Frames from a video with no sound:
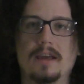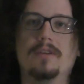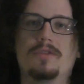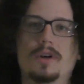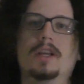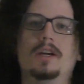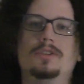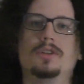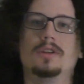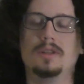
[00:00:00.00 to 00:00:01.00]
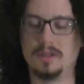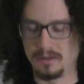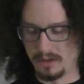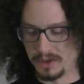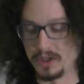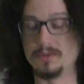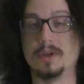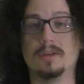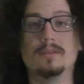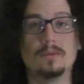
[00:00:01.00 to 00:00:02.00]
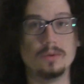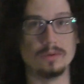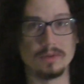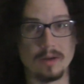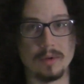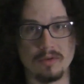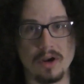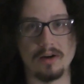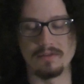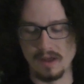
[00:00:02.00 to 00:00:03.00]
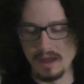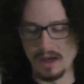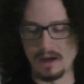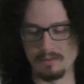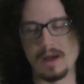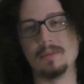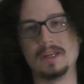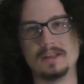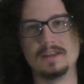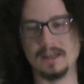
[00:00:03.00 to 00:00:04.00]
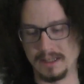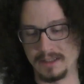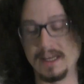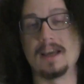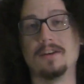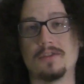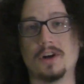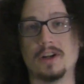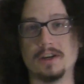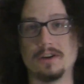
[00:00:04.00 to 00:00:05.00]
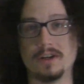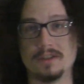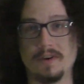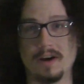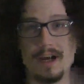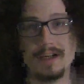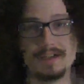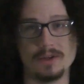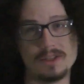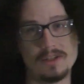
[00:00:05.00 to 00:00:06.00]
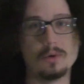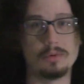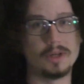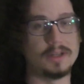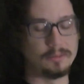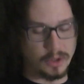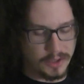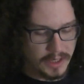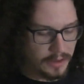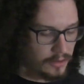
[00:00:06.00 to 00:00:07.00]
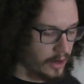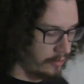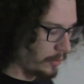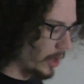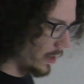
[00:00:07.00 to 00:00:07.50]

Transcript: All right, now for the last one. All right, it says you believe the average temperature in Antarctica does not